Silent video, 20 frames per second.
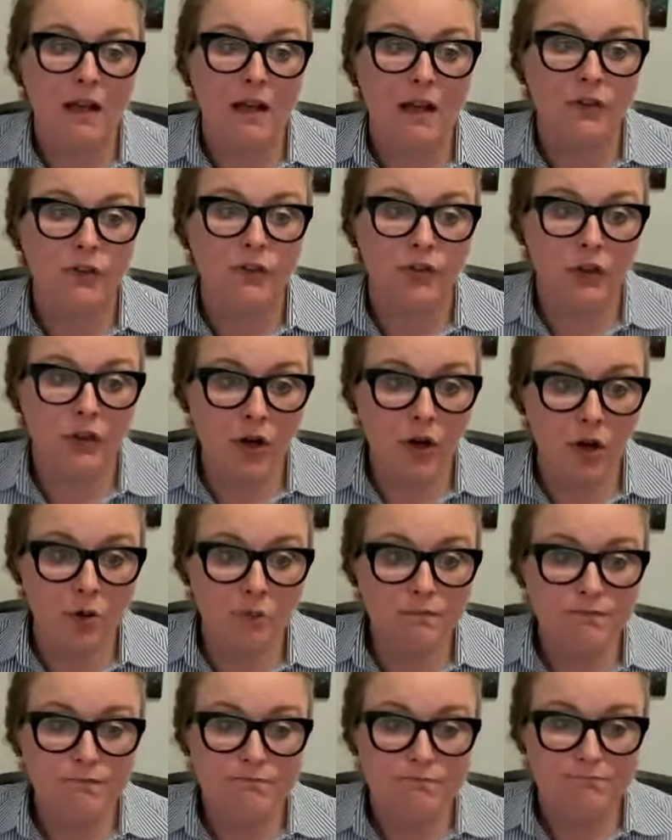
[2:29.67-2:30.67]

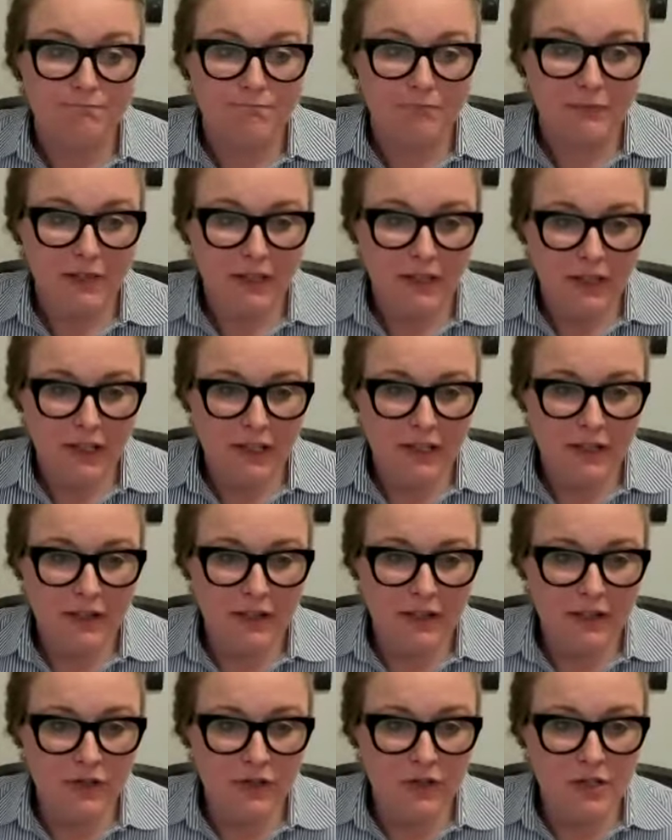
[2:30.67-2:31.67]
So
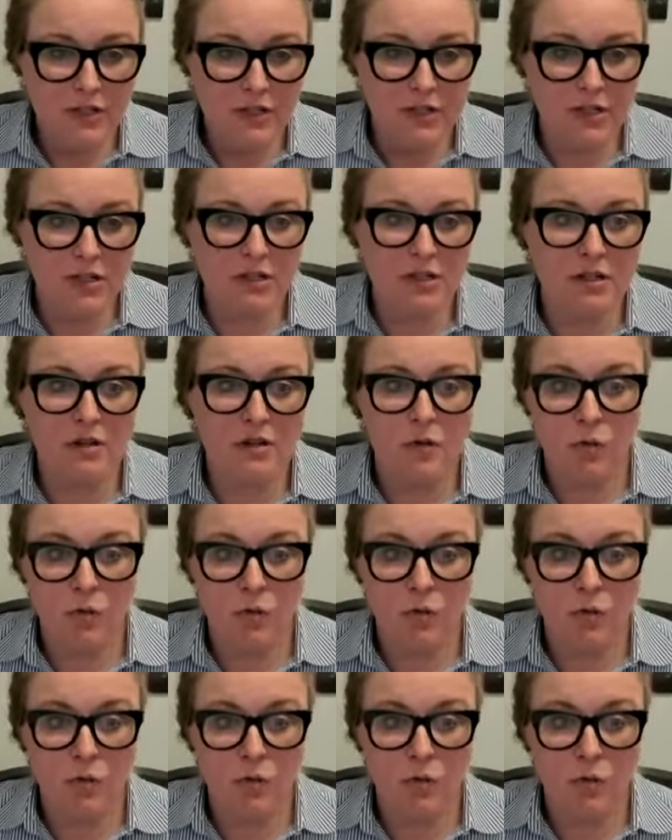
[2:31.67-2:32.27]
this year